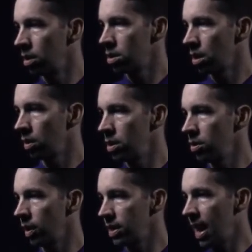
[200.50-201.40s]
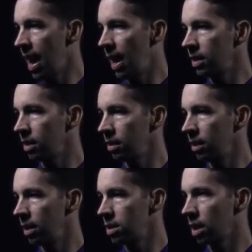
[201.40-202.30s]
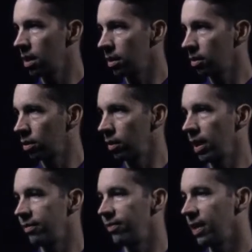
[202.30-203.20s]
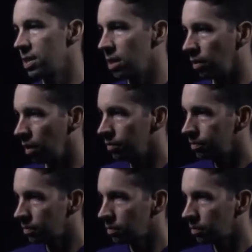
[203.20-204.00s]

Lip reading: So in doing that, it's going to create phase 0.